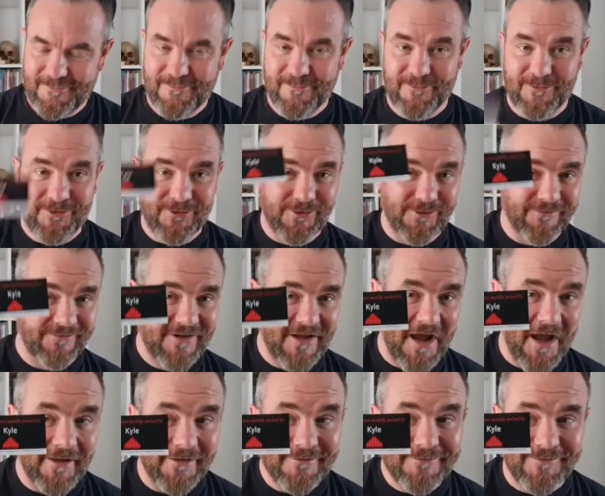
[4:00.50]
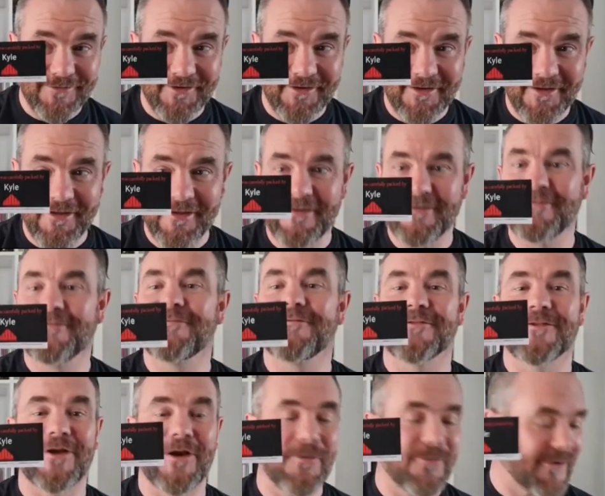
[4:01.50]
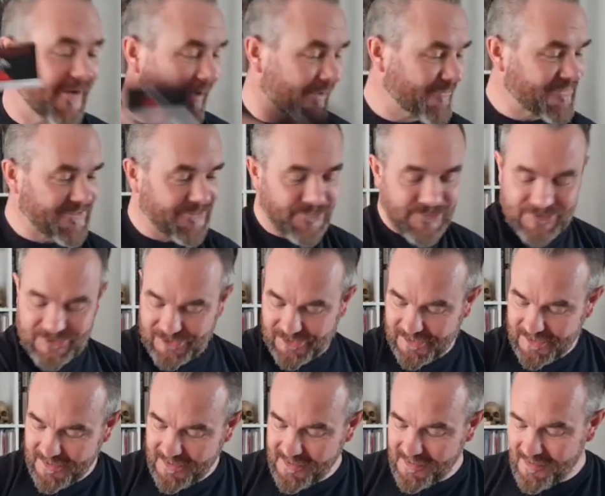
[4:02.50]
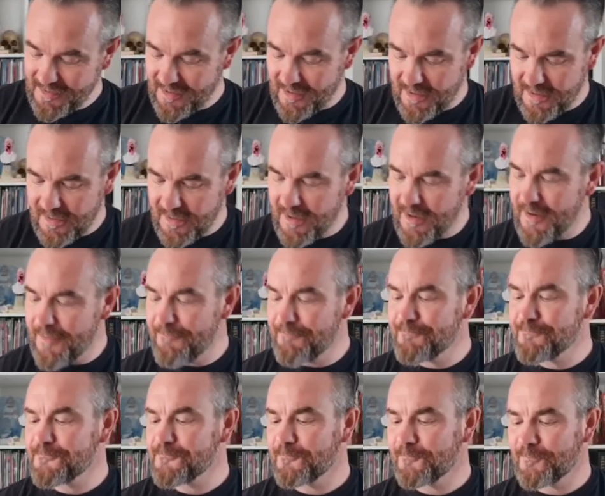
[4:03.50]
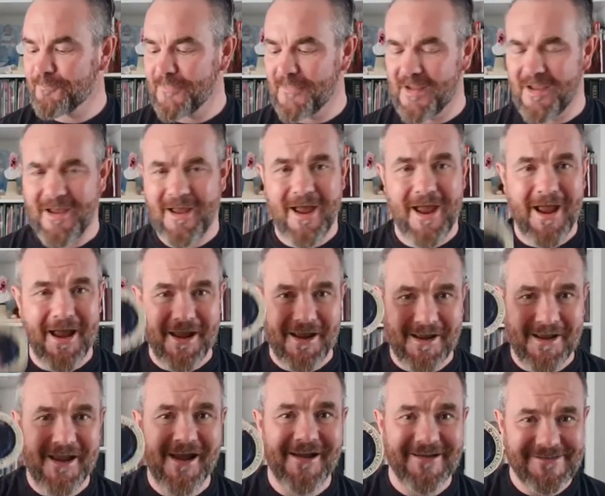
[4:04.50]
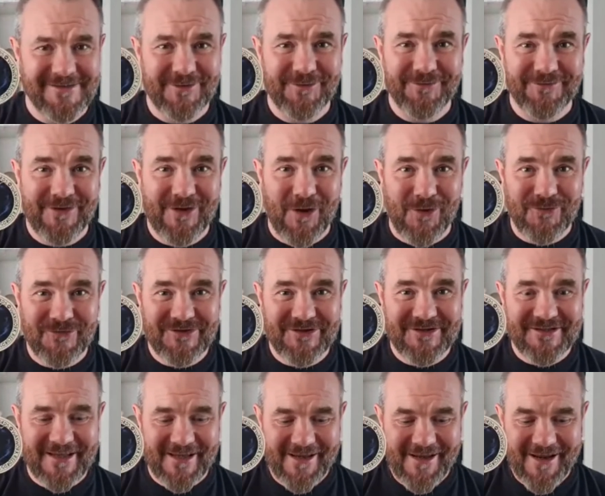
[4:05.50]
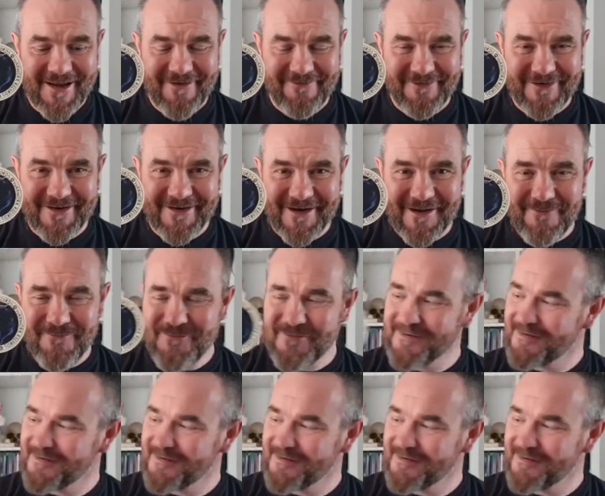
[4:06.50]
We all love Kyle for uh, for throwing it out to us. And um, kind of love the coasters that you're giving it now.